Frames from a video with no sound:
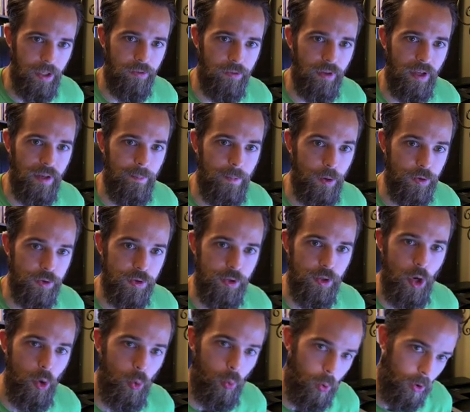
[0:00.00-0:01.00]
And most
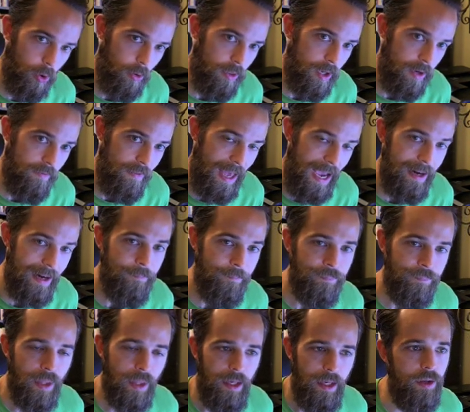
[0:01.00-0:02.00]
noteworthy of that
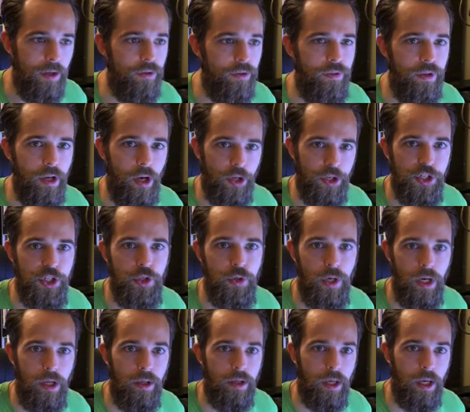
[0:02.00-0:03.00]
is the
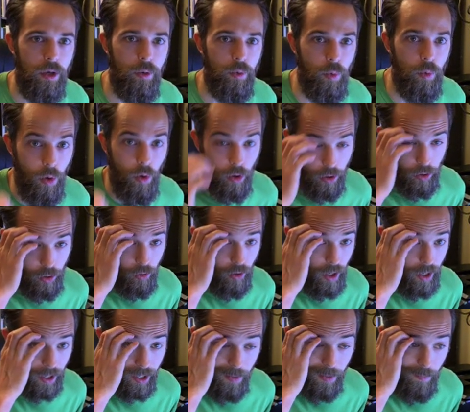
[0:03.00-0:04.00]
Australia Royal uh,
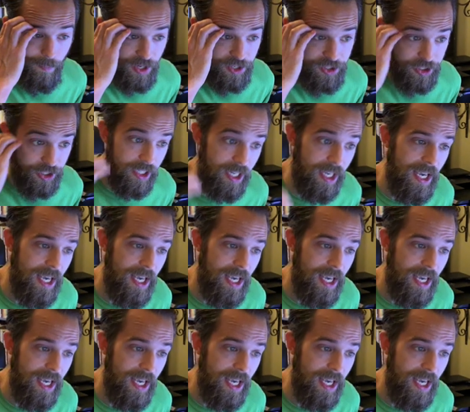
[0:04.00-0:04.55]
Commission.